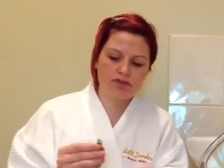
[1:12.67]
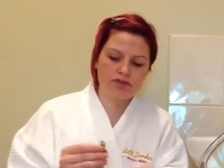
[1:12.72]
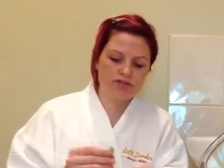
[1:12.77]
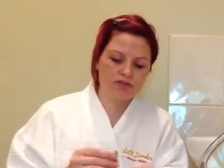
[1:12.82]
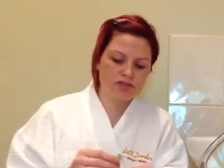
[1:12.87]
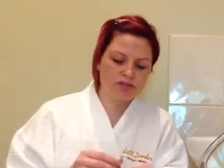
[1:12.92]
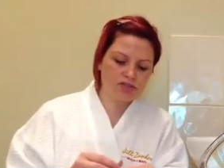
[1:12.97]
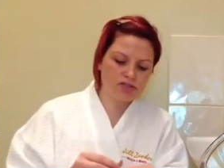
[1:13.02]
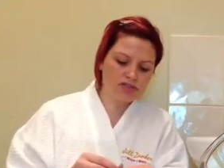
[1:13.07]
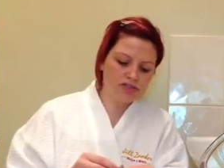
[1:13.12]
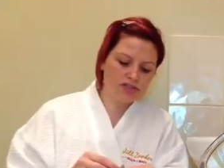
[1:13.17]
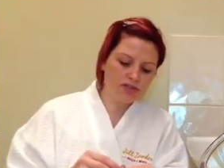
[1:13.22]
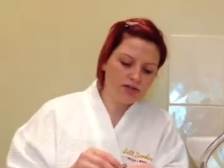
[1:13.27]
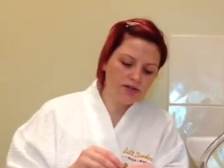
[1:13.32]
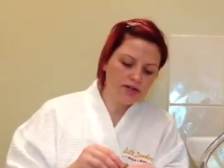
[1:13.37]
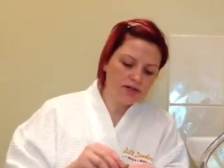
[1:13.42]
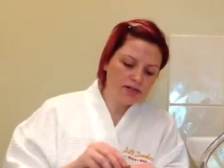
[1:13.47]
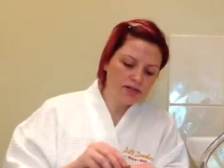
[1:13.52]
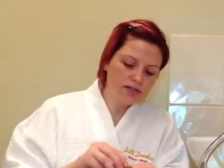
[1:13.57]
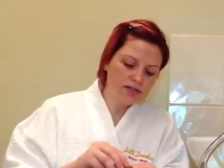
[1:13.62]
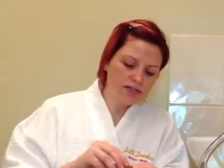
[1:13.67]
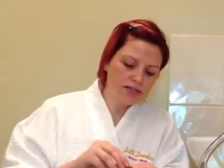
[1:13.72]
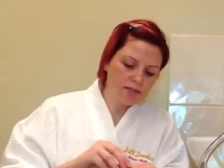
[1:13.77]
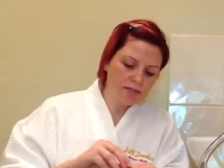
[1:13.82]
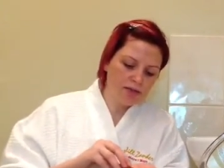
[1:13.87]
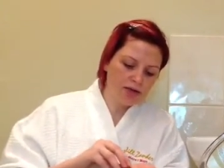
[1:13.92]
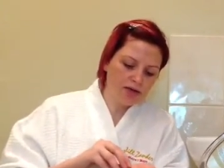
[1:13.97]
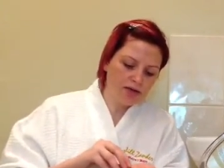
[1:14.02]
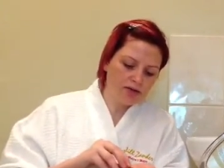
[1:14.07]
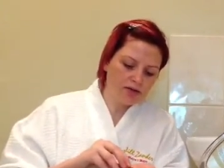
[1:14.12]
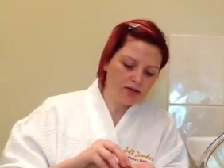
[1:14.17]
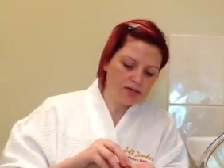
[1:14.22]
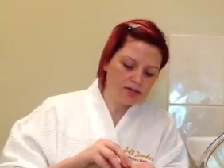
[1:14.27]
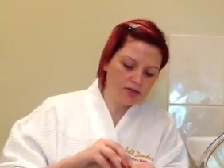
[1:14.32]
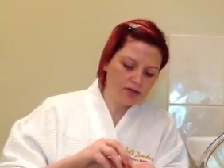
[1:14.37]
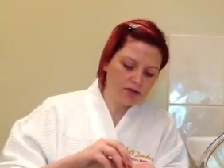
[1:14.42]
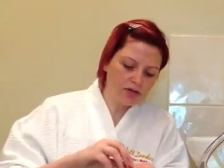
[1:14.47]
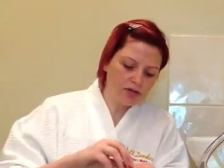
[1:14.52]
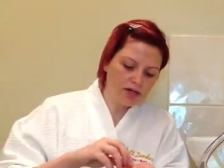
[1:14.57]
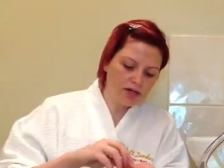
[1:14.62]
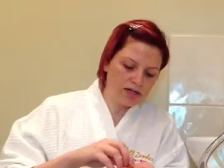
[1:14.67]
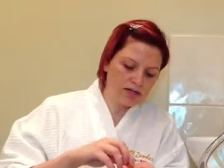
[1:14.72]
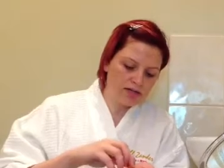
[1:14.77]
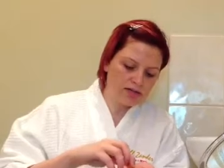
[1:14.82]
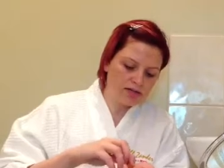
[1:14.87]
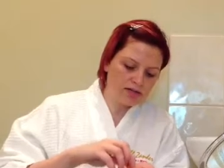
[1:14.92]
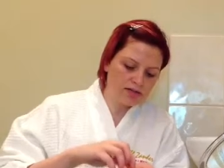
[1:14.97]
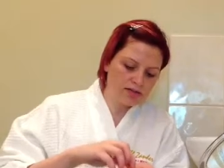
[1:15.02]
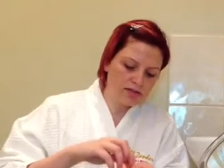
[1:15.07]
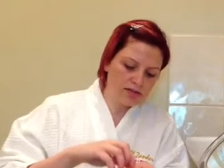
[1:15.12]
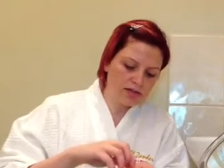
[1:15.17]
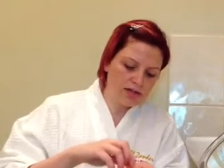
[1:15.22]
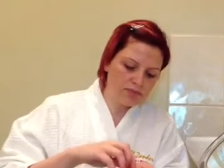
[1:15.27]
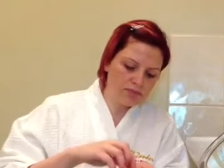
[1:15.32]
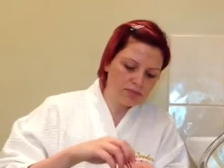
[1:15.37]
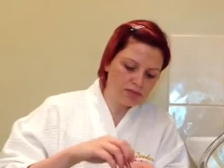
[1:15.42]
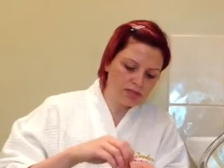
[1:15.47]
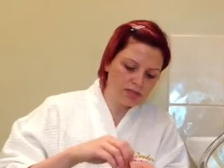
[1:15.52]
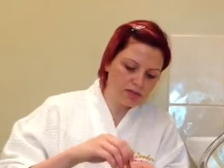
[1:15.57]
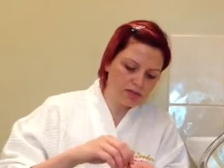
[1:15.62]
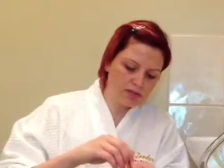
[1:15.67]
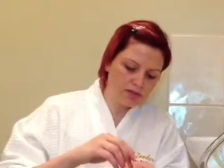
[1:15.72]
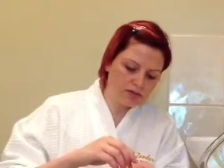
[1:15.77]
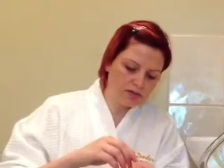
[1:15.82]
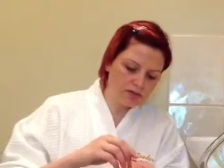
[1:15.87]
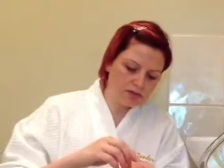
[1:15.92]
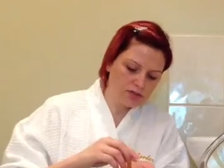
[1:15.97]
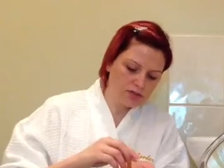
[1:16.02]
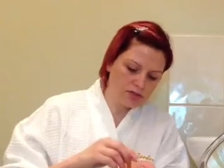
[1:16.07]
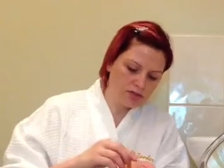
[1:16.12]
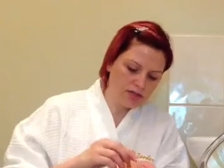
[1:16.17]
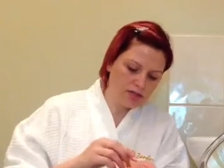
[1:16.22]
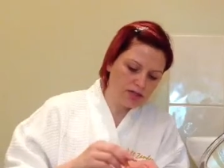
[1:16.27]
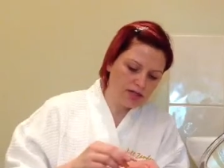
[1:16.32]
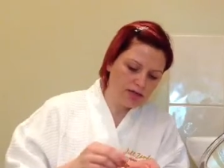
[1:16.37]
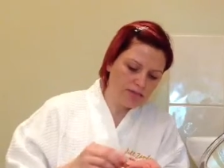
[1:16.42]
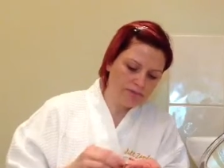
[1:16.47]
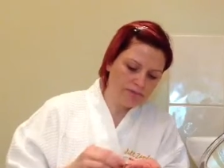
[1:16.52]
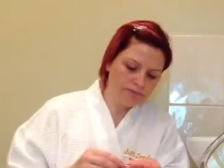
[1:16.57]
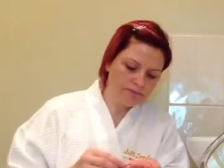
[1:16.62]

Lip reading: So just tap it out into your hands and empty that onto there.